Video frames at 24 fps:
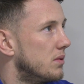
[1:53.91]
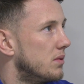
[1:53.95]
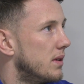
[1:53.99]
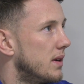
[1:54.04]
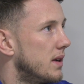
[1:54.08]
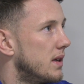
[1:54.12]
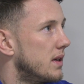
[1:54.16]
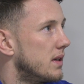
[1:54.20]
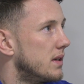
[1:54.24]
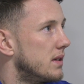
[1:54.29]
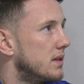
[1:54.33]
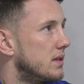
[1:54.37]

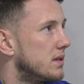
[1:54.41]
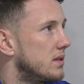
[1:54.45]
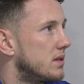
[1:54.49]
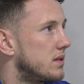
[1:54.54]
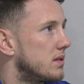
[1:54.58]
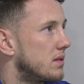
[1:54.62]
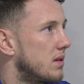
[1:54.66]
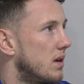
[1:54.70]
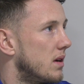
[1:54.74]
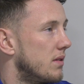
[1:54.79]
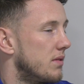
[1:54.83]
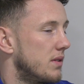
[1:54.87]
really, and
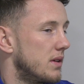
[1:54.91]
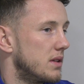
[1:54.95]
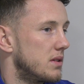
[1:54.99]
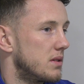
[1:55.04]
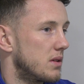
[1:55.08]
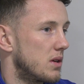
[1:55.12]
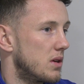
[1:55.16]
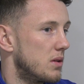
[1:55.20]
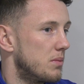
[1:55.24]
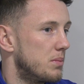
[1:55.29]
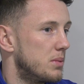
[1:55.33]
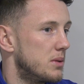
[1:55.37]
it's
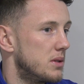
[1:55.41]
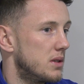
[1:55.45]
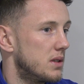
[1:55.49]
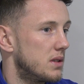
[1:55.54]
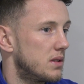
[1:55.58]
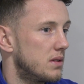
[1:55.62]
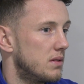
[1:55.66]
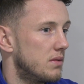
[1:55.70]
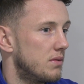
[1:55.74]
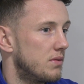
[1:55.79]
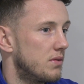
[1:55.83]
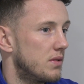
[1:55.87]
a good
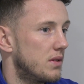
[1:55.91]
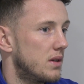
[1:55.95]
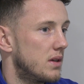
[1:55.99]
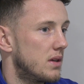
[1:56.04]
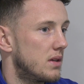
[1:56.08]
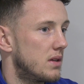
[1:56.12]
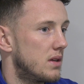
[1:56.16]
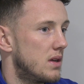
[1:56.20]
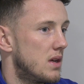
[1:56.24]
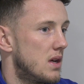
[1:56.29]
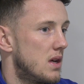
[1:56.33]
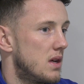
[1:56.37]
position
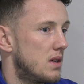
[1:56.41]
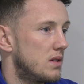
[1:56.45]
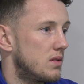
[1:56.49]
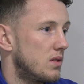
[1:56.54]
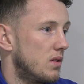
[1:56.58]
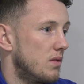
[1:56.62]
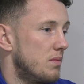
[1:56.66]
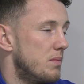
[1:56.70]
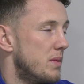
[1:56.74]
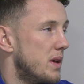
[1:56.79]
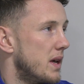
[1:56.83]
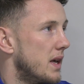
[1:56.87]
for
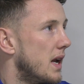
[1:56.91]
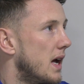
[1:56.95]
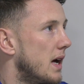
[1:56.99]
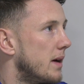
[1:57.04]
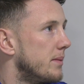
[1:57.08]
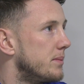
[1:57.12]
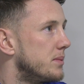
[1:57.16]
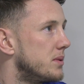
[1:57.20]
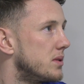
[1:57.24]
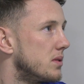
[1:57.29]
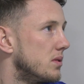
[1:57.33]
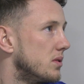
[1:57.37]
sort of me and
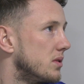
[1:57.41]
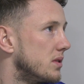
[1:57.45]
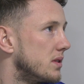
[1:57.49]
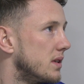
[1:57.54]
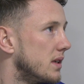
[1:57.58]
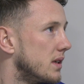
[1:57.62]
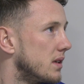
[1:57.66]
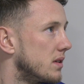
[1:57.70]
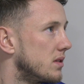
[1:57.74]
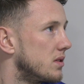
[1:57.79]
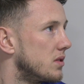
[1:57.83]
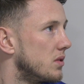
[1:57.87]
Abs or
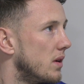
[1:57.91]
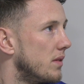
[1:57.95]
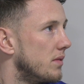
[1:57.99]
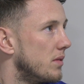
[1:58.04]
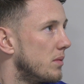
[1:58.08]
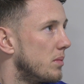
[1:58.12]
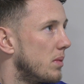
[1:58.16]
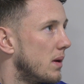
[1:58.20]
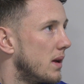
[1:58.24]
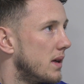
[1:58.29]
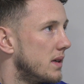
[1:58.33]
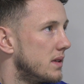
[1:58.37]
Sinks,
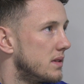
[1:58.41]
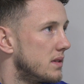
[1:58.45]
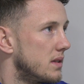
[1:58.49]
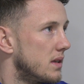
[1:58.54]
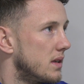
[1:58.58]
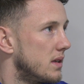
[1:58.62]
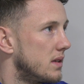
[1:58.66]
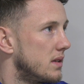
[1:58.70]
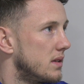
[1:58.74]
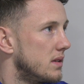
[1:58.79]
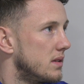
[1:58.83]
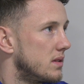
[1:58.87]
whoever plays
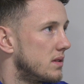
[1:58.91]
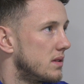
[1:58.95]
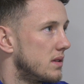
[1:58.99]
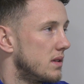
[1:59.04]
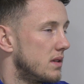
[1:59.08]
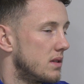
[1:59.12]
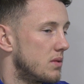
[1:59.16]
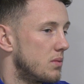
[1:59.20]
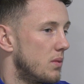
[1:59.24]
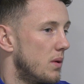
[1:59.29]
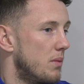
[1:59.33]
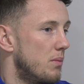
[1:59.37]
there.
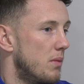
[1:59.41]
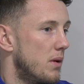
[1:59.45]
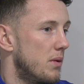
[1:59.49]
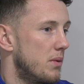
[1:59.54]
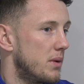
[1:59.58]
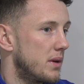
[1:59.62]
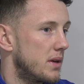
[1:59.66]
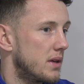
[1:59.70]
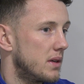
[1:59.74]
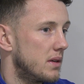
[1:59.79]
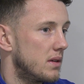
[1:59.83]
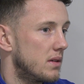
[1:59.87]
It's one where
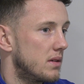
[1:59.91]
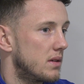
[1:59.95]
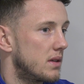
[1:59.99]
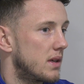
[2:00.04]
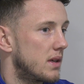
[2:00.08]
we can